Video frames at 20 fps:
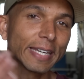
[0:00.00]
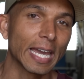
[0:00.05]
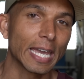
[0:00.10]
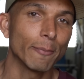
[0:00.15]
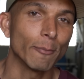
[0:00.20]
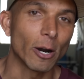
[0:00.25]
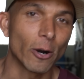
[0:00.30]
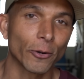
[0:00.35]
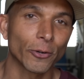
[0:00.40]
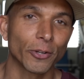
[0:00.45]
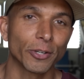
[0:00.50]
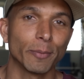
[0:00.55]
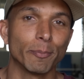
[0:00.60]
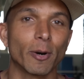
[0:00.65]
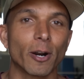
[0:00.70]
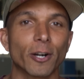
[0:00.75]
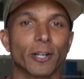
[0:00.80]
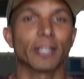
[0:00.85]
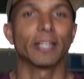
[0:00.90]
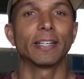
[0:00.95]
came out on the
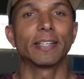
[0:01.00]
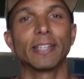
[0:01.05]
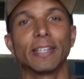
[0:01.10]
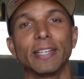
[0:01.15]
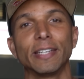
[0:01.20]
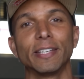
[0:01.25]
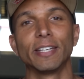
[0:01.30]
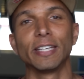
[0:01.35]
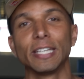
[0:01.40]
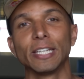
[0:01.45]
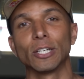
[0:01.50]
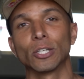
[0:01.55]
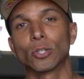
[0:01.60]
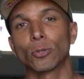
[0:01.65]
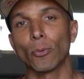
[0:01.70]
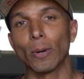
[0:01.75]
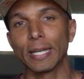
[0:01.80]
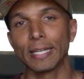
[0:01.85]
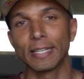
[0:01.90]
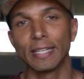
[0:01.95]
market in the year
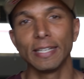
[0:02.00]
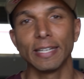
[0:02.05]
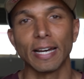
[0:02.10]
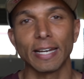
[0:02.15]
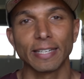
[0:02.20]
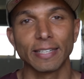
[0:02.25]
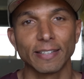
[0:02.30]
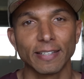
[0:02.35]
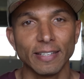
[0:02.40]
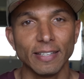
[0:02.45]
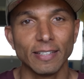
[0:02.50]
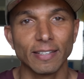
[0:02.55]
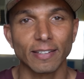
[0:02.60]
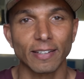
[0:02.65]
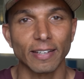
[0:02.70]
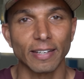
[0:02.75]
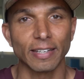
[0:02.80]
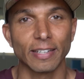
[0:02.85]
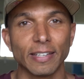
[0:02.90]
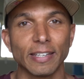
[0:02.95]
2019
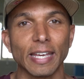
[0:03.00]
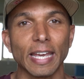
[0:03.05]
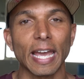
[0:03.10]
in the